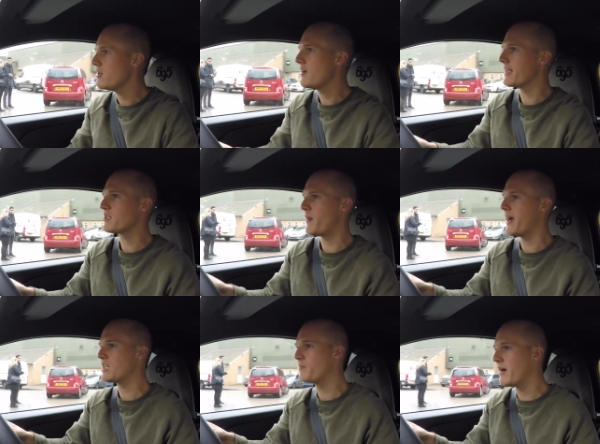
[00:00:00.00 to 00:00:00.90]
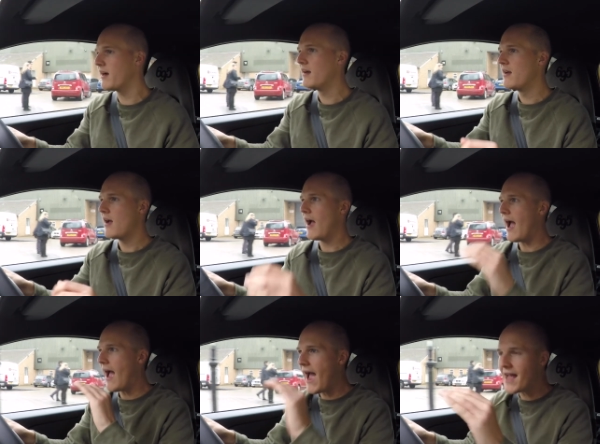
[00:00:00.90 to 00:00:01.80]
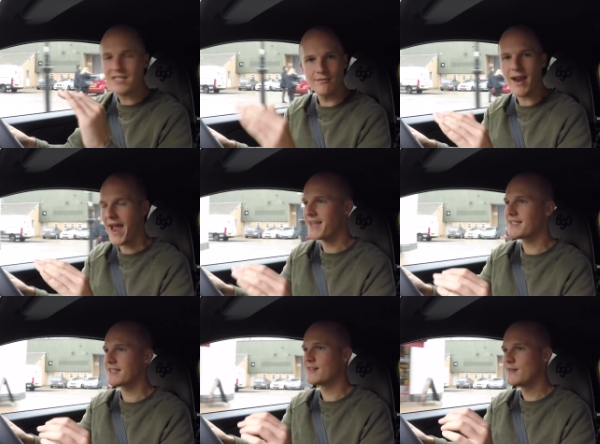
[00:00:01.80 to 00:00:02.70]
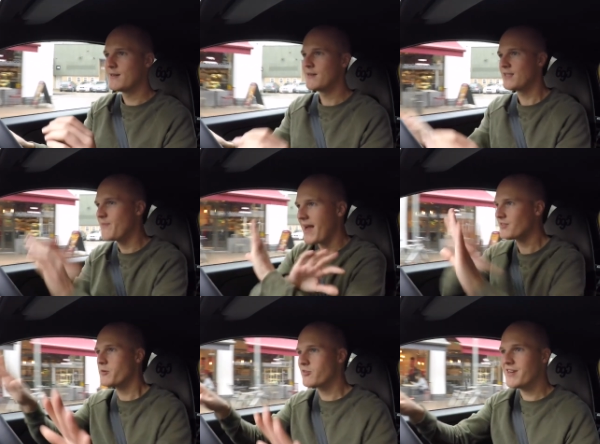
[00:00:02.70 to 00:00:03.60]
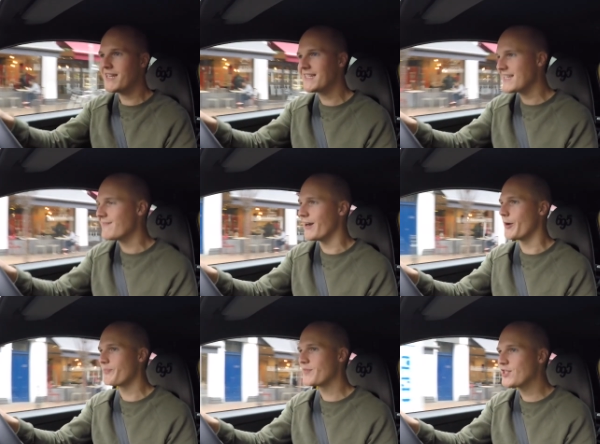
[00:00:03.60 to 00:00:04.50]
You get spikes, but at a rest the battery was reading 0.